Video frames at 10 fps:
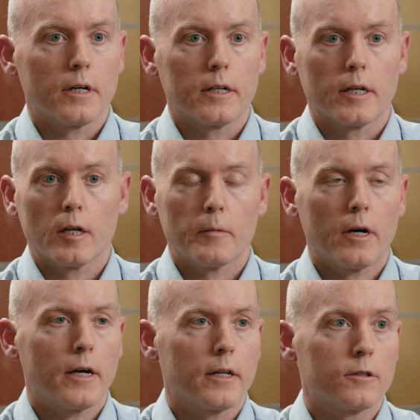
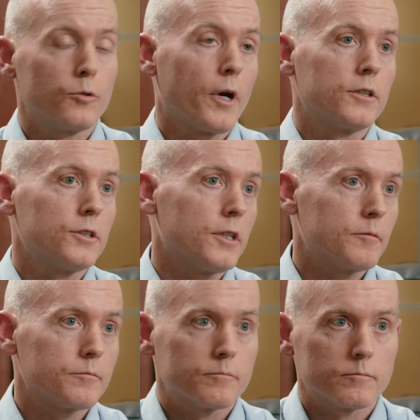adenamide and 2-AG,
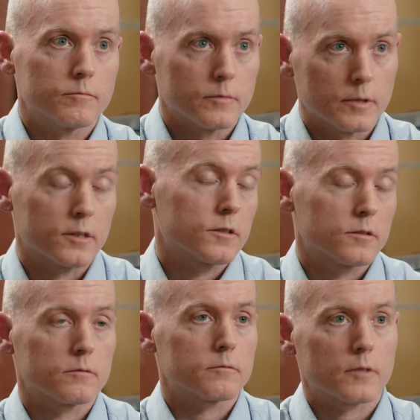and
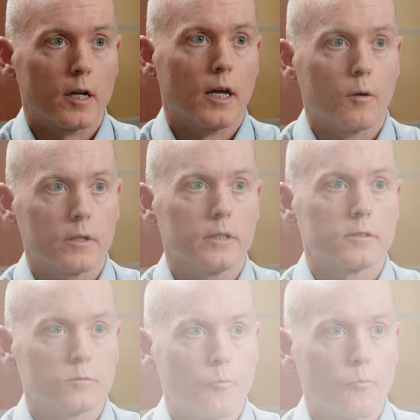that's kind of how it is.